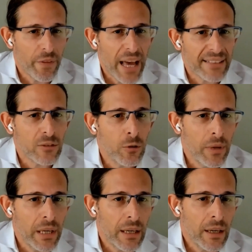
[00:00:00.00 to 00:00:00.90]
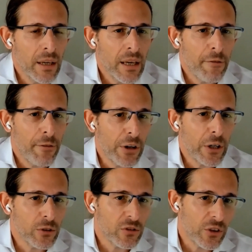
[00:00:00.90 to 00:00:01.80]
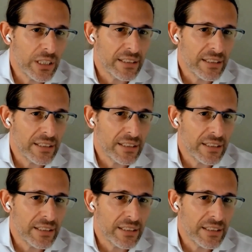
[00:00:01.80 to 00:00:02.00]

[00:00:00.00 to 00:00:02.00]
That's, to me, a very concerning